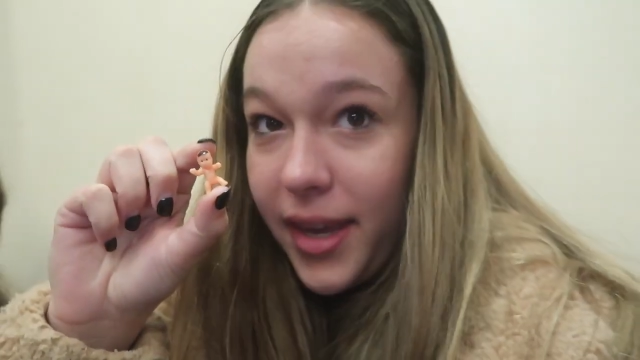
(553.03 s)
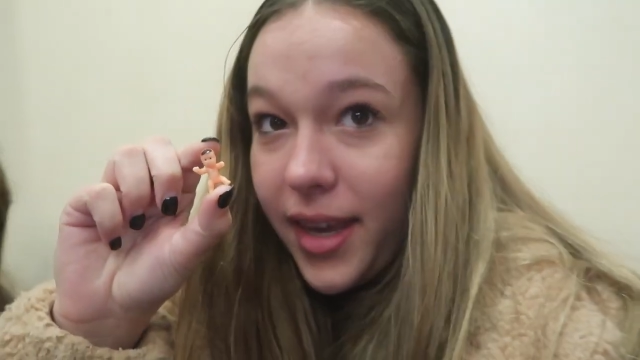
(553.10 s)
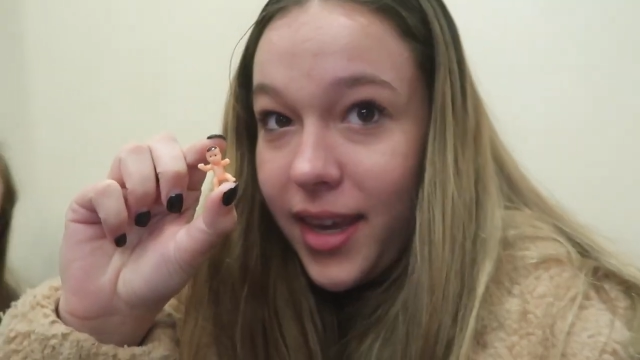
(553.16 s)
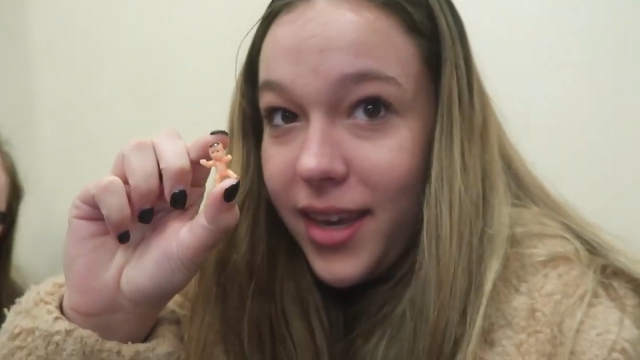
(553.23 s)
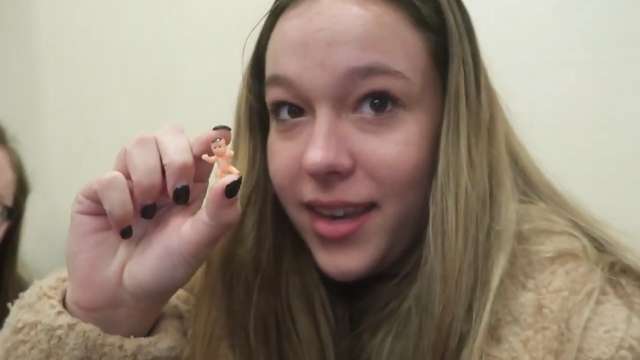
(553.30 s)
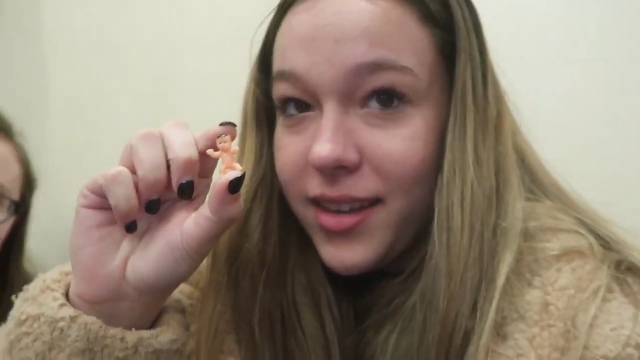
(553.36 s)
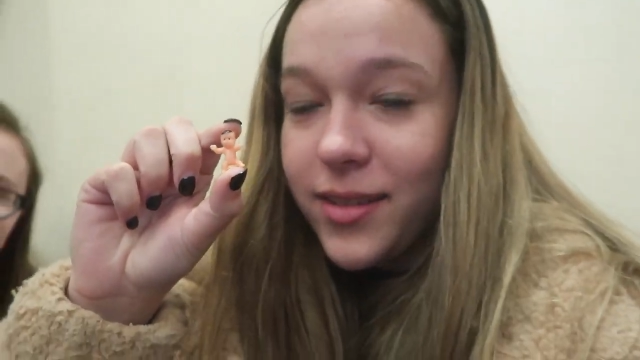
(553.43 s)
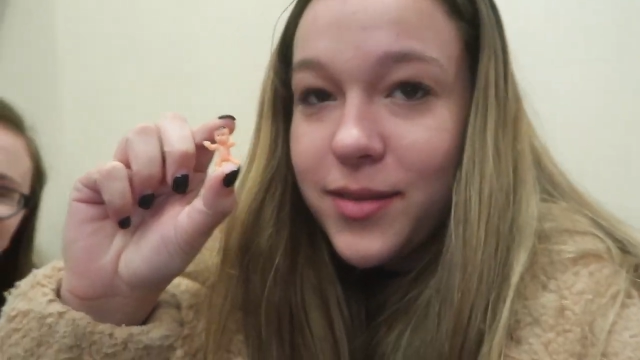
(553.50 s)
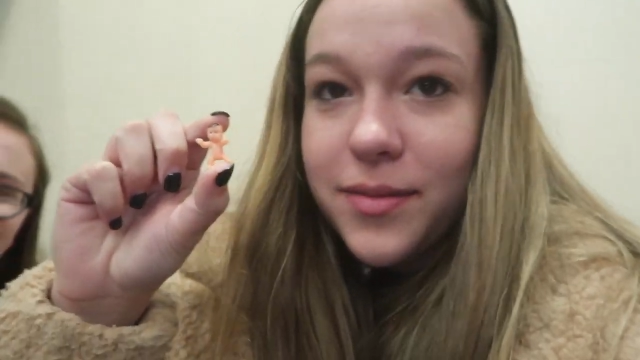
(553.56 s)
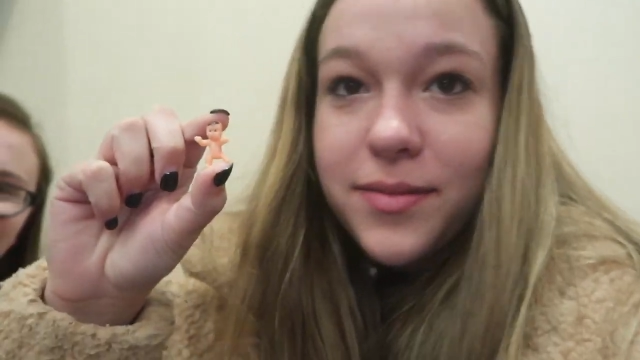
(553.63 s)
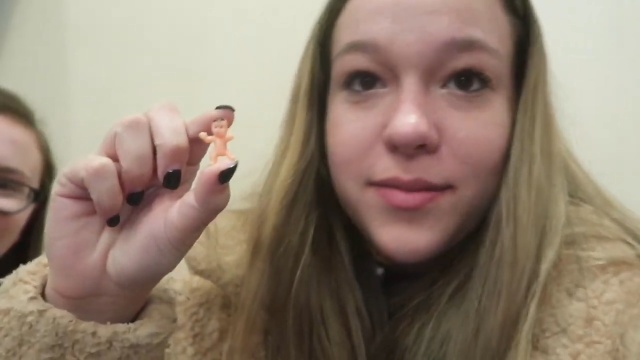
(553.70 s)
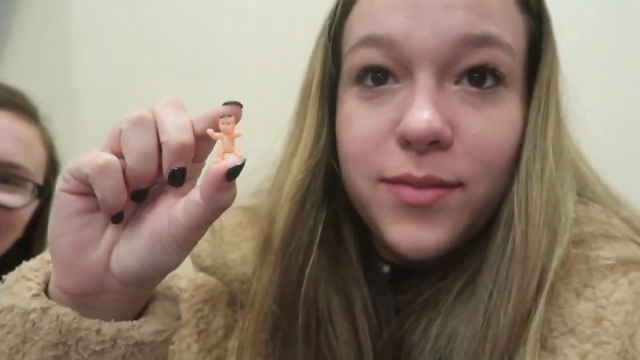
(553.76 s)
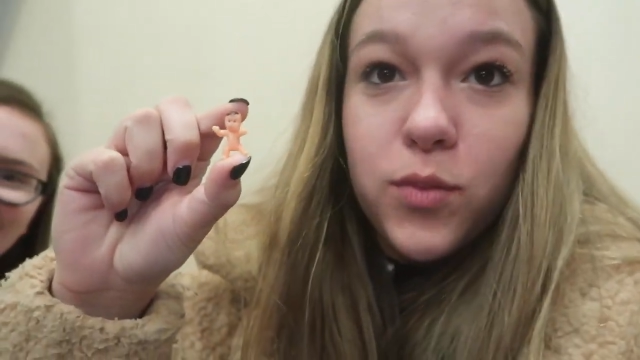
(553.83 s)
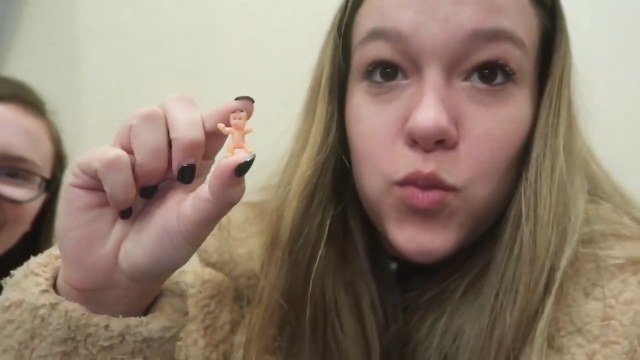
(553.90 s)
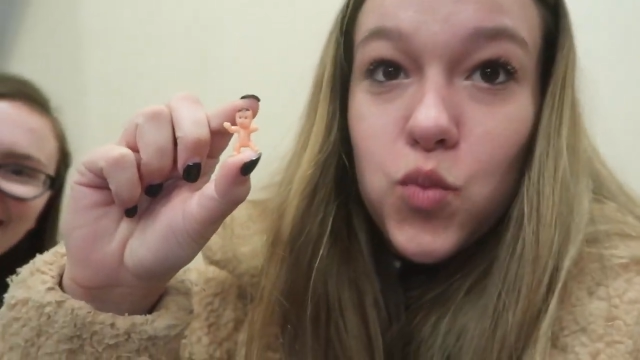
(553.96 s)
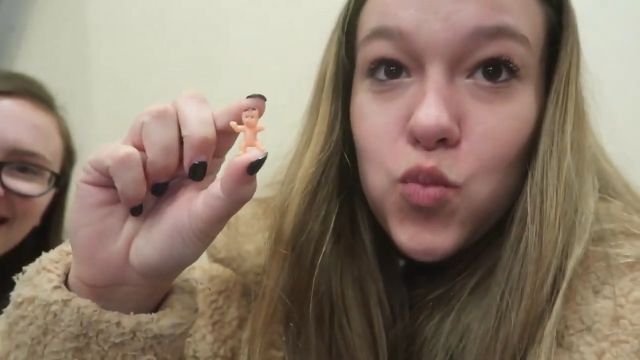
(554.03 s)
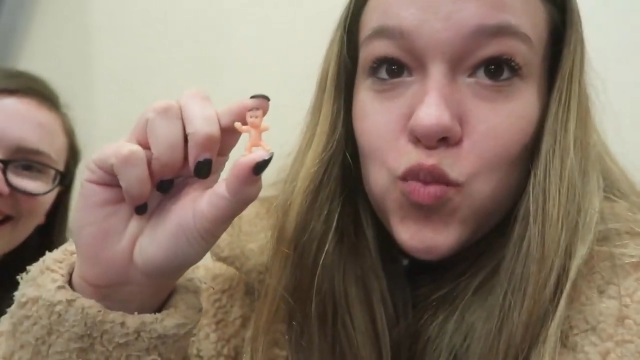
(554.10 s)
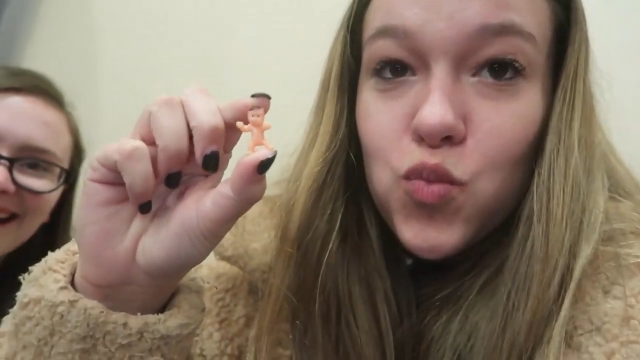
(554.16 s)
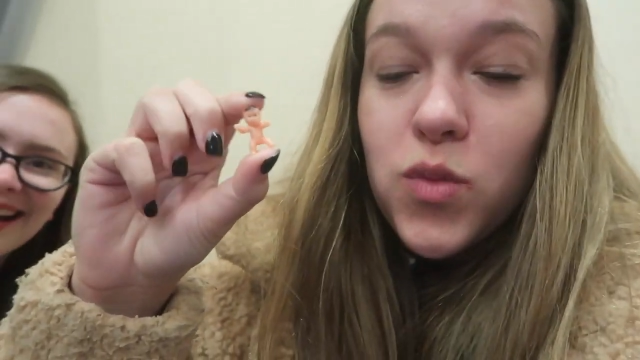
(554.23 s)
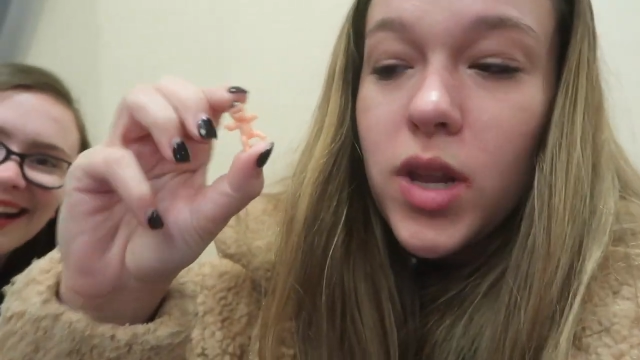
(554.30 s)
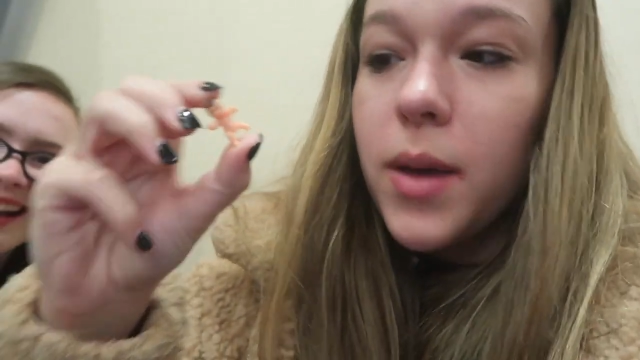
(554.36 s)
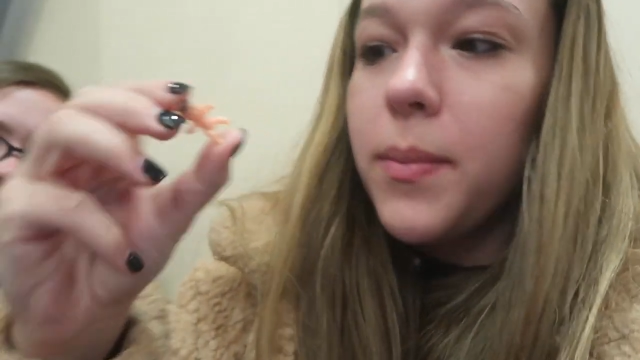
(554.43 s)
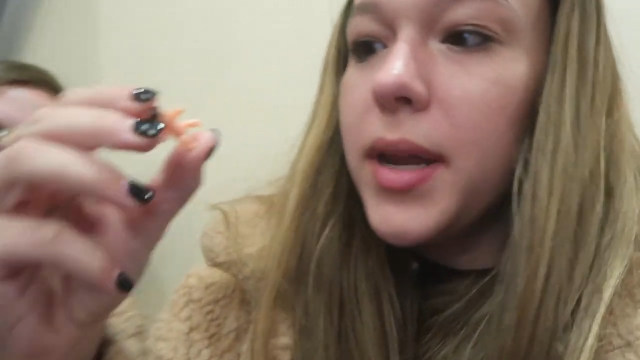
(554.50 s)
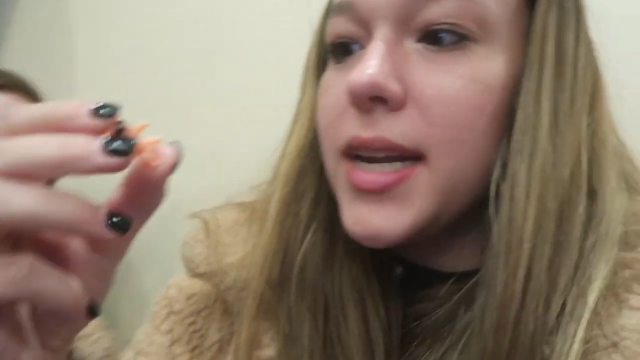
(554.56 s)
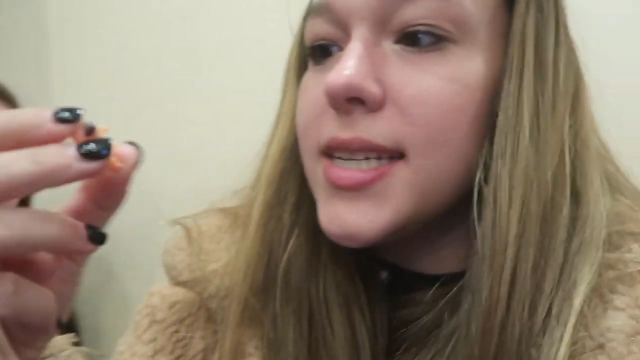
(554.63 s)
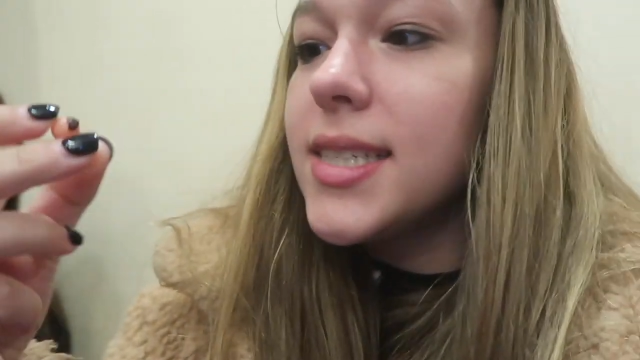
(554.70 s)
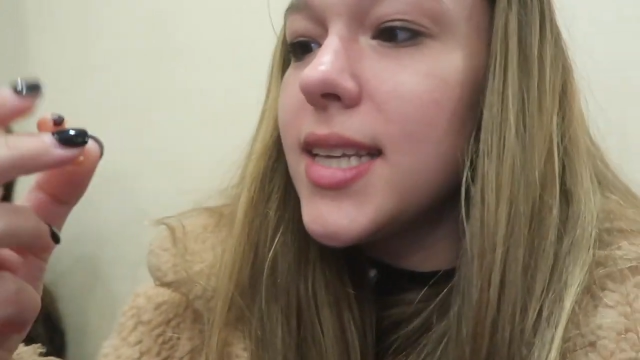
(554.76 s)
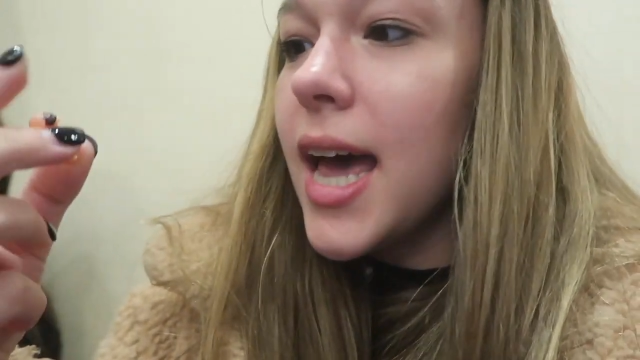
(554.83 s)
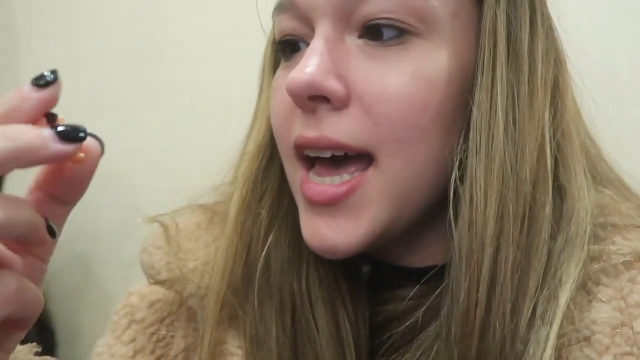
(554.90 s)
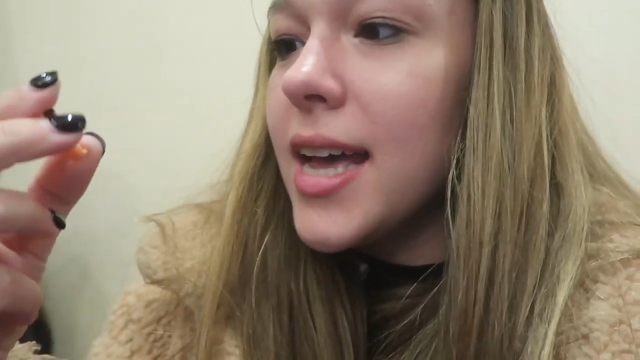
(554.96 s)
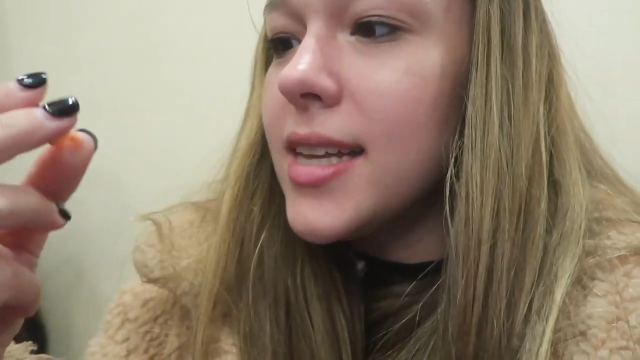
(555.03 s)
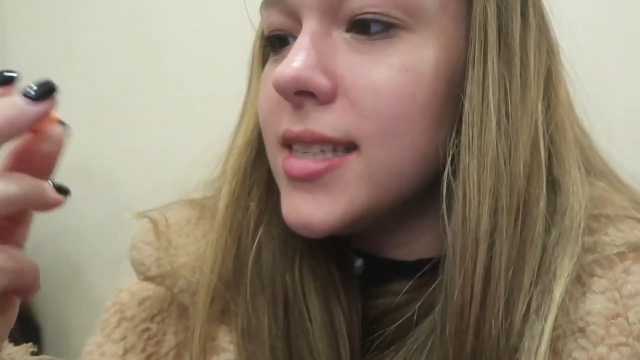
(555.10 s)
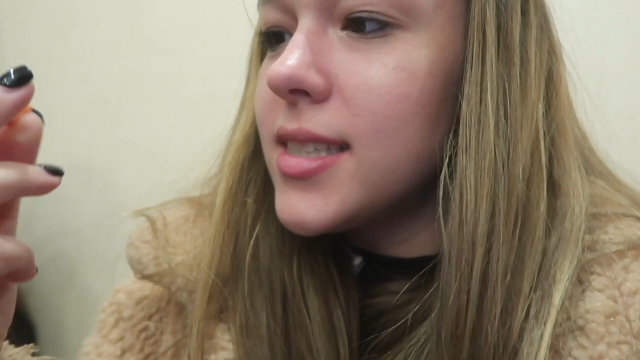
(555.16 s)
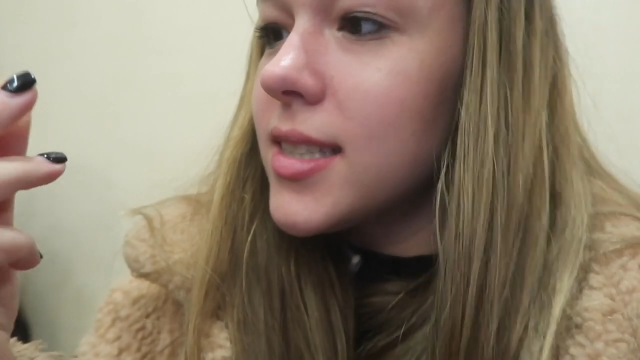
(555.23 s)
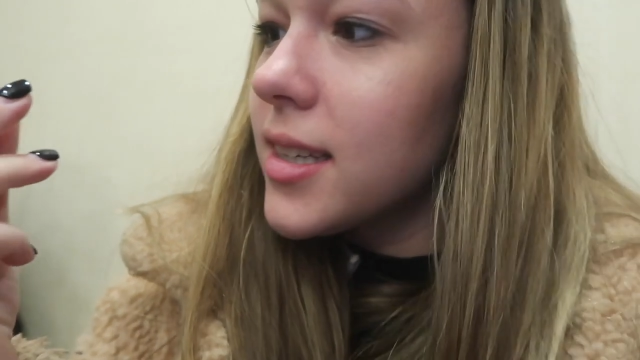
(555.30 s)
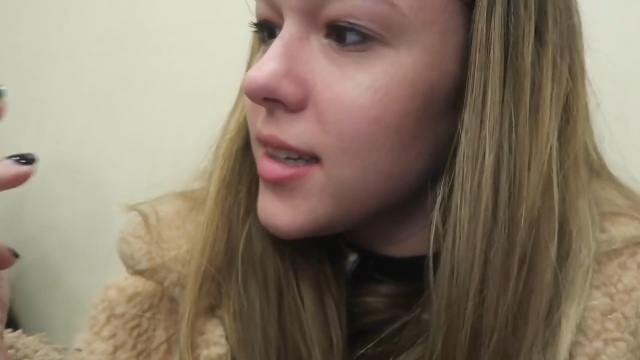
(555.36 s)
Wow. But it says.